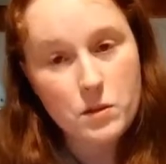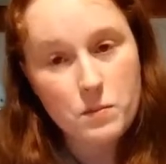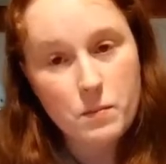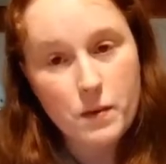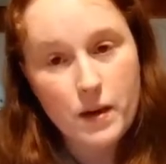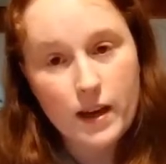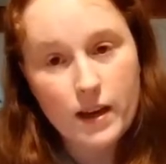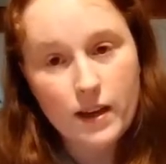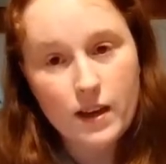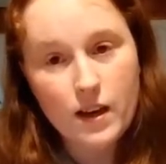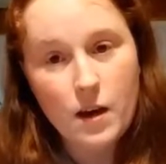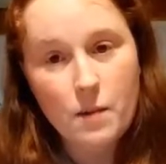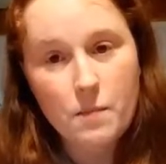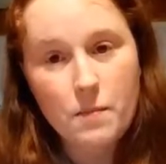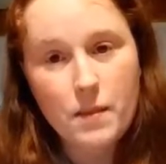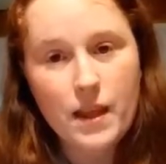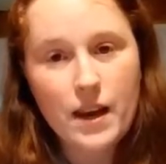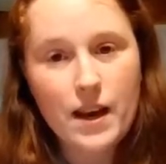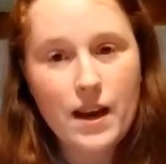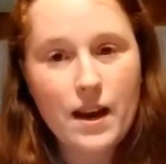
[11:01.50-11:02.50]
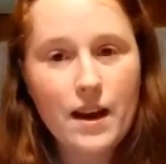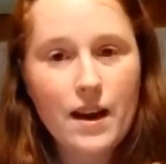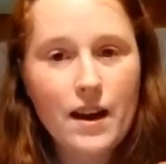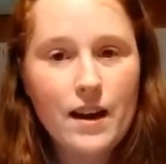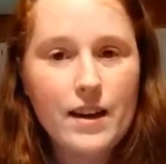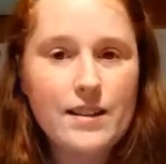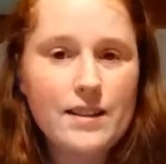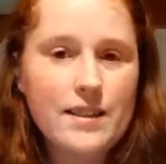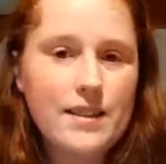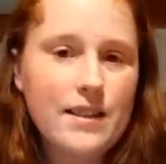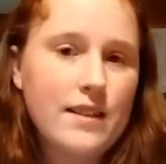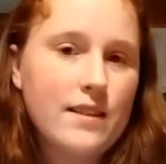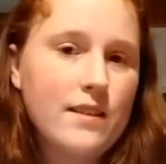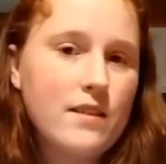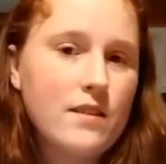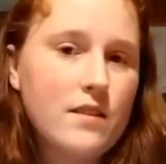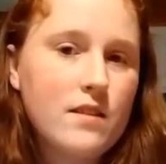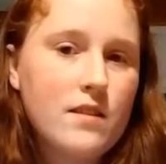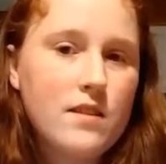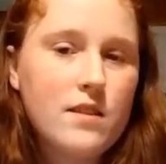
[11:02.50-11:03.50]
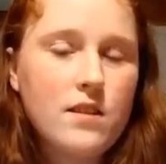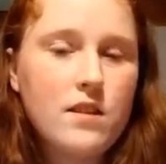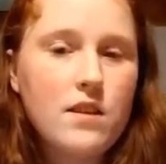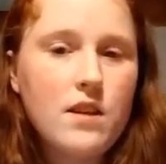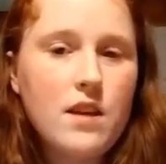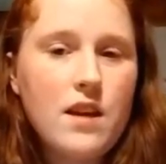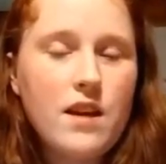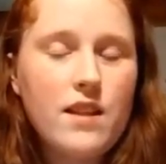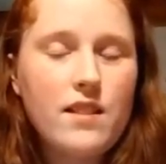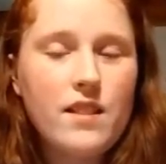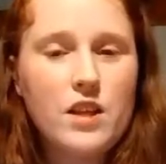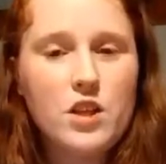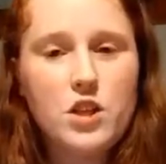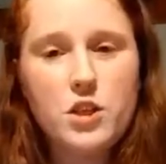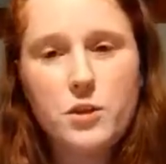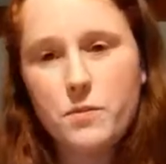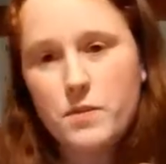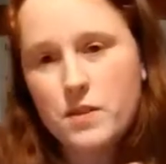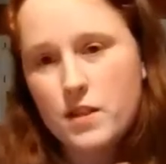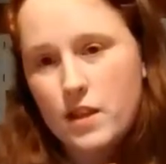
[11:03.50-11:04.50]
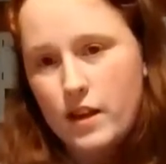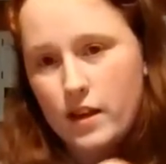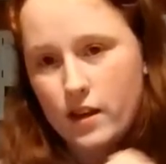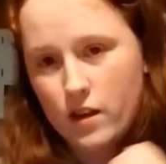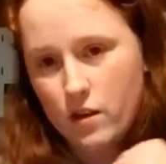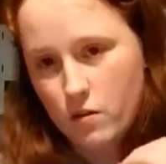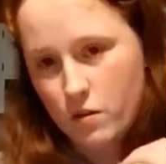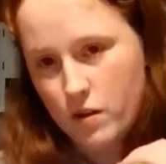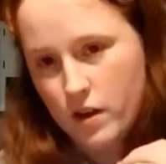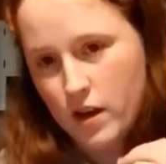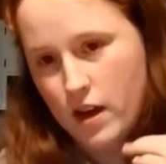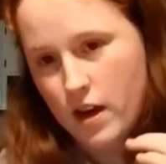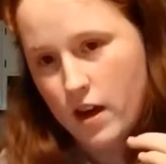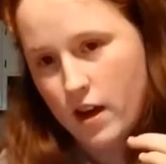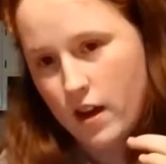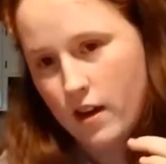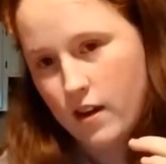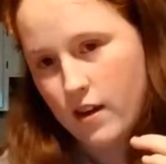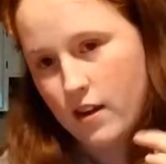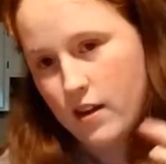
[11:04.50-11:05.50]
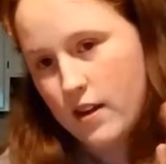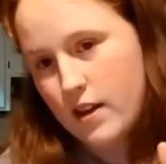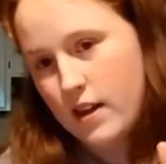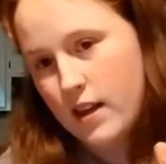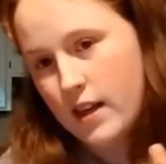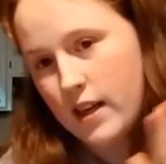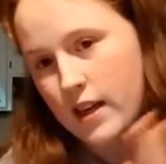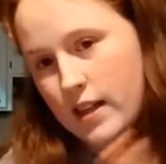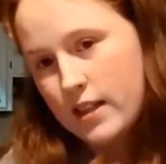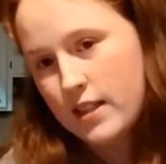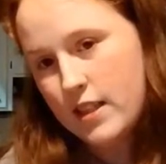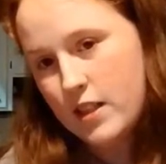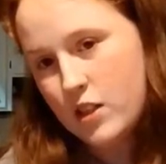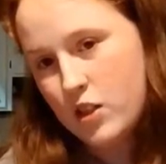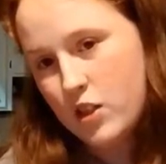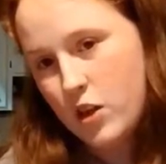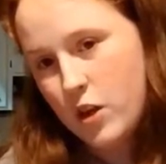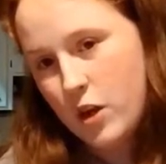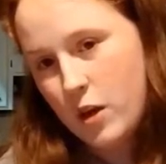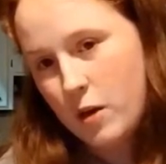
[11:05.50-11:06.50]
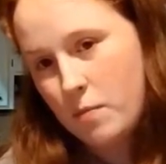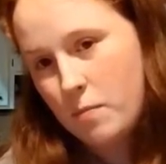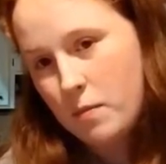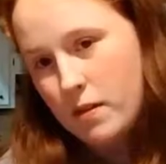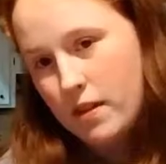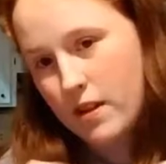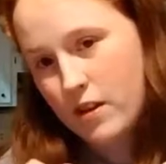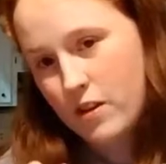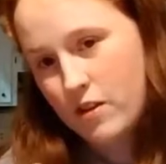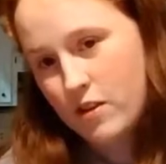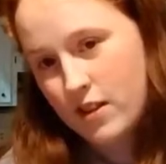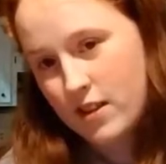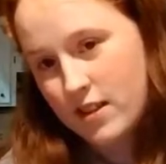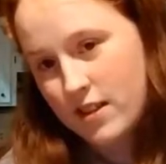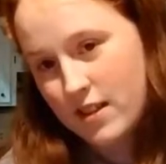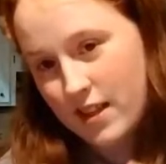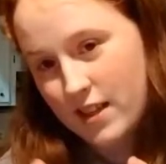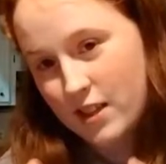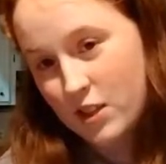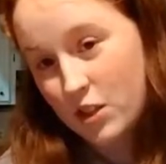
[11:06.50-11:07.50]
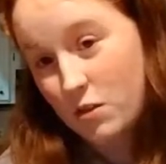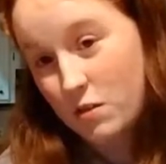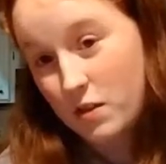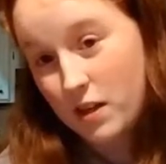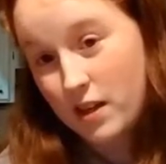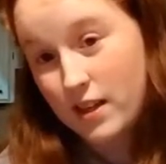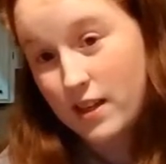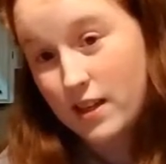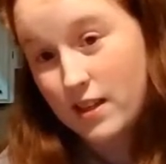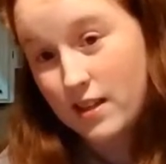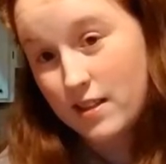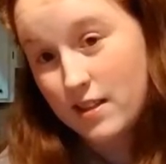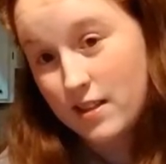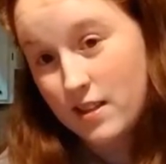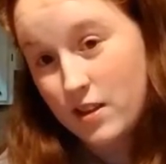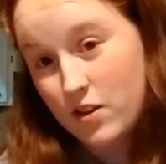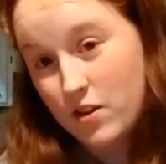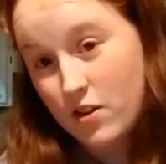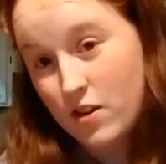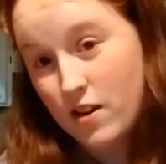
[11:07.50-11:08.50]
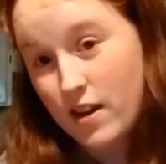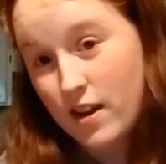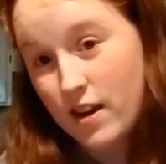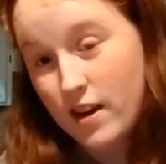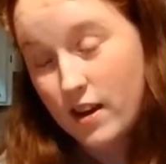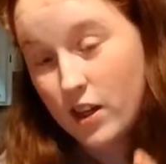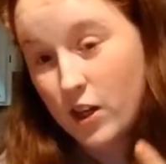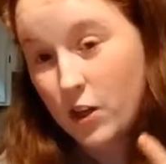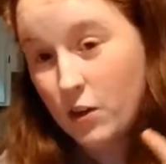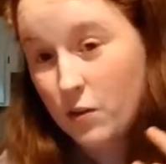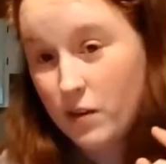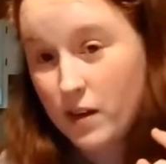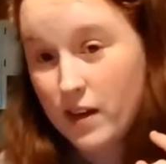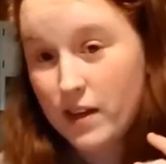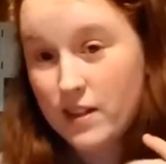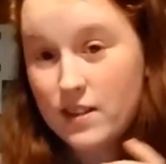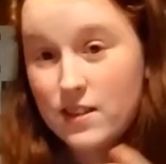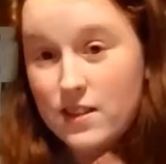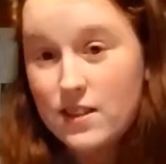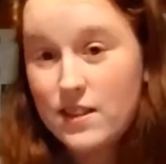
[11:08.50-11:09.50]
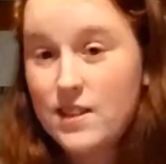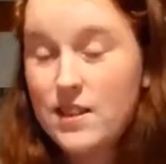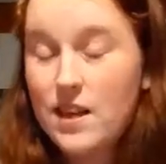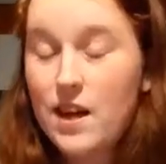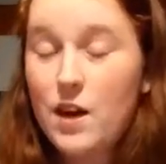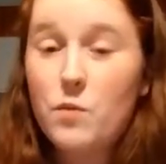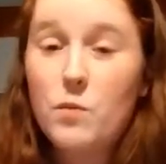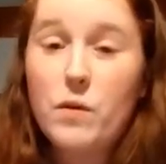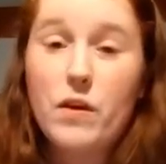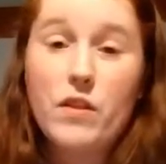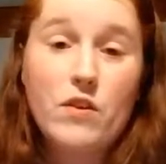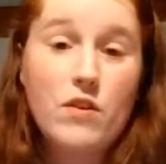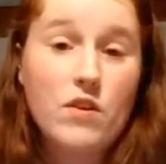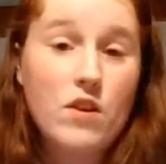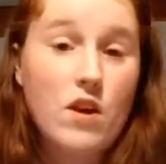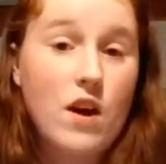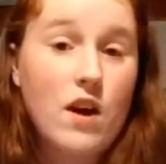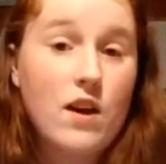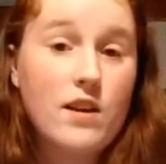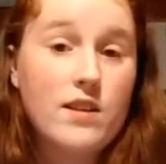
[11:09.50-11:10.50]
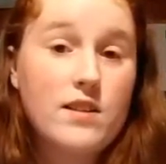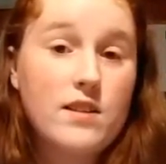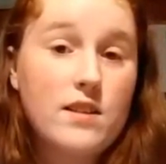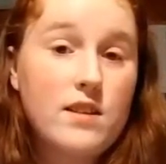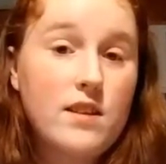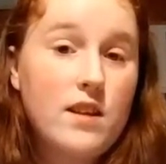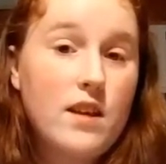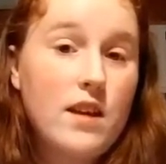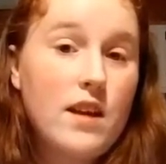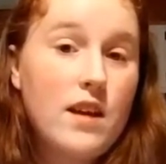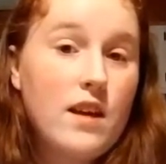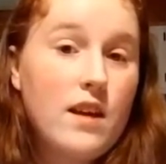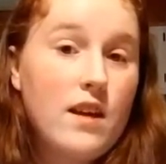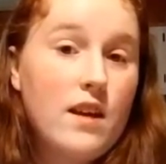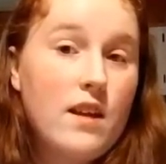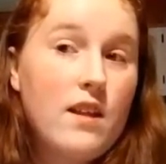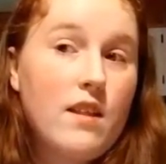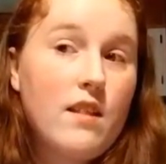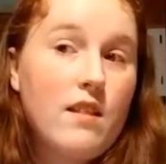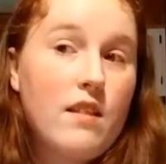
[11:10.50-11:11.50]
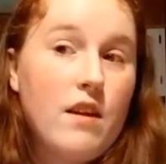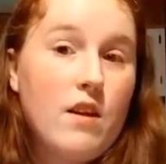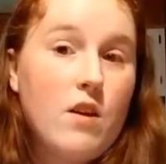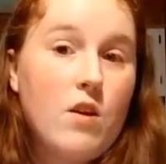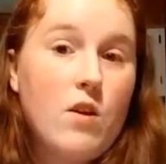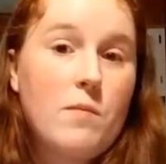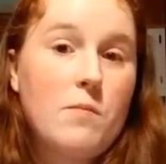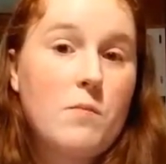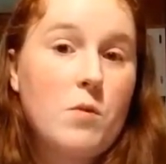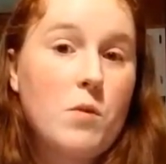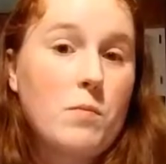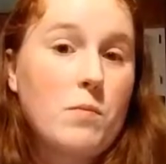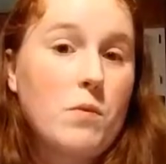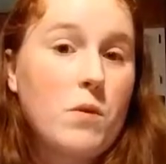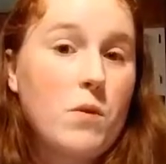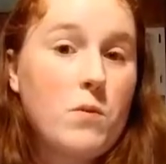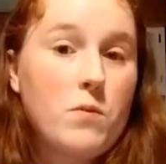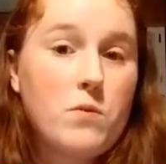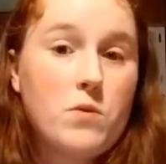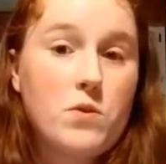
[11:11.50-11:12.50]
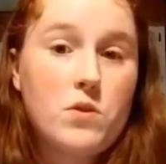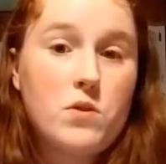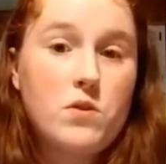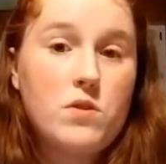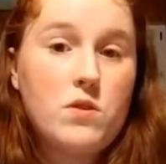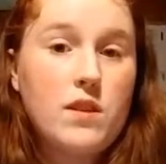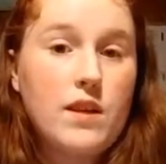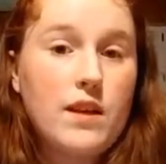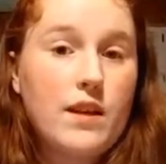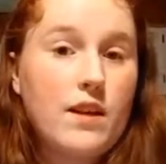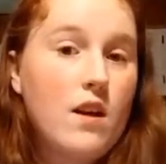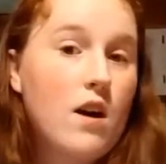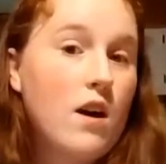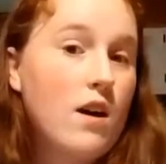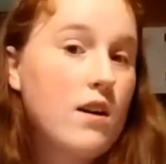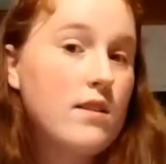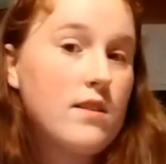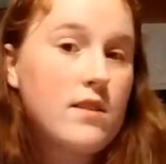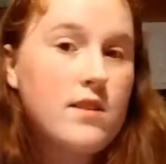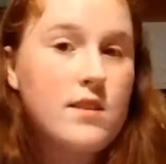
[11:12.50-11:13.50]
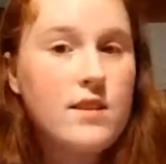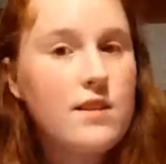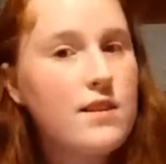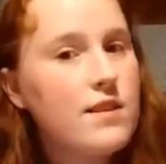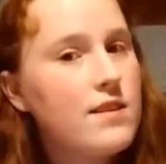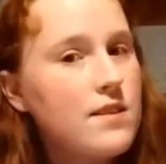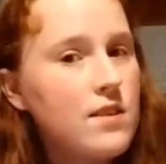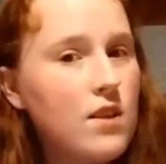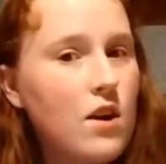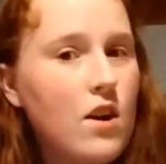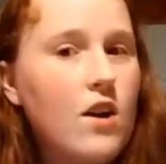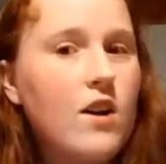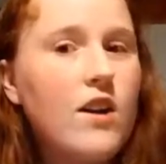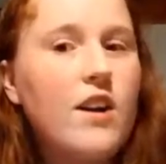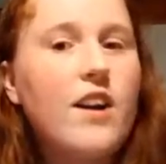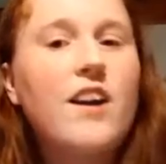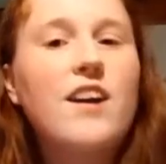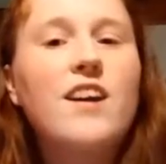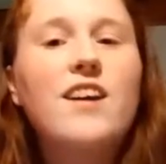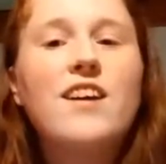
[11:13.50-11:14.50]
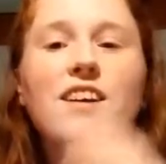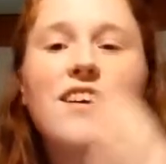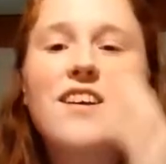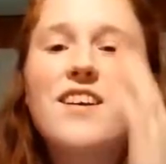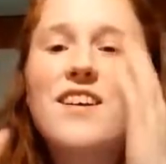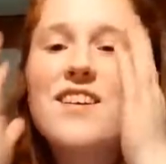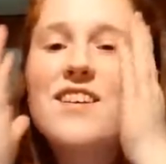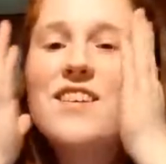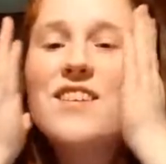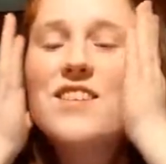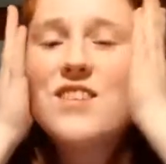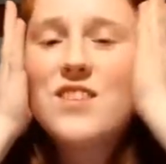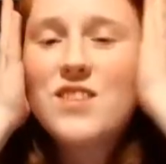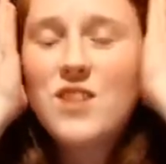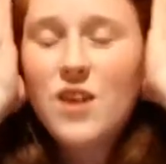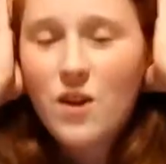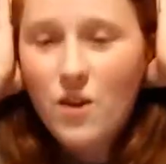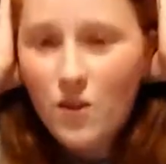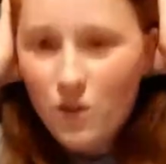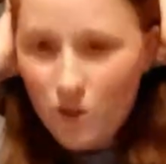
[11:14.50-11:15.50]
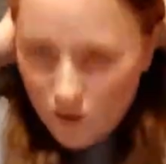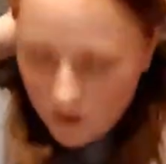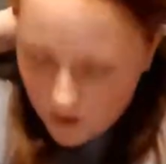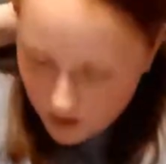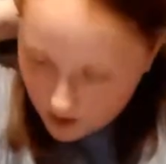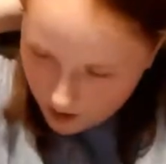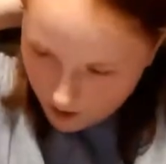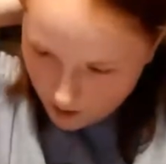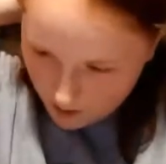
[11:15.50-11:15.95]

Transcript: to pick up that I didn't, that she was like, okay, he did good, but there are these things you need to consider, and you need to decide whether or not there are more pros than cons to this dog. So,